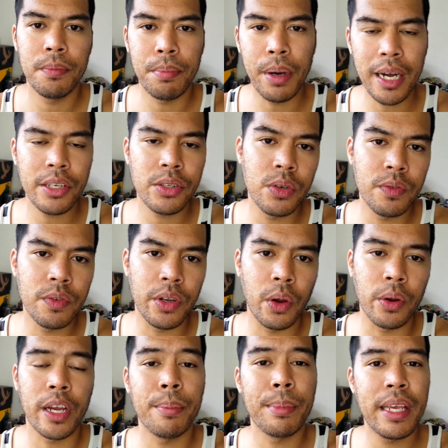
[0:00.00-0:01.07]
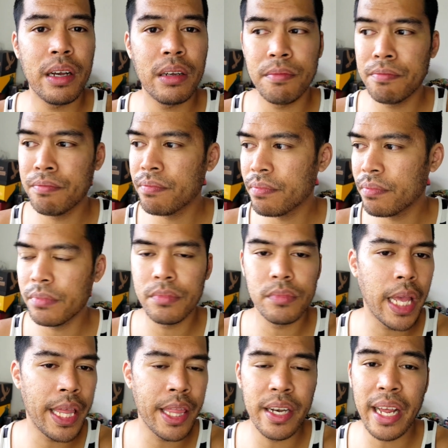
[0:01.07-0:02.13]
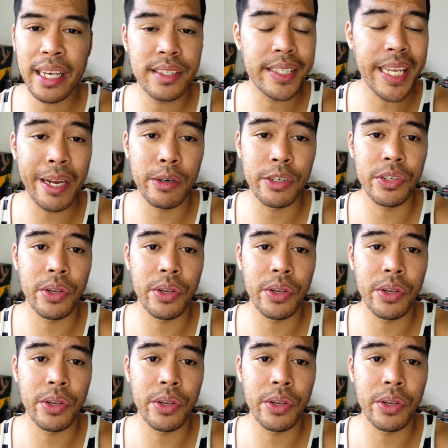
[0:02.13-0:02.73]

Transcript: Part 2 video coming out in the next day or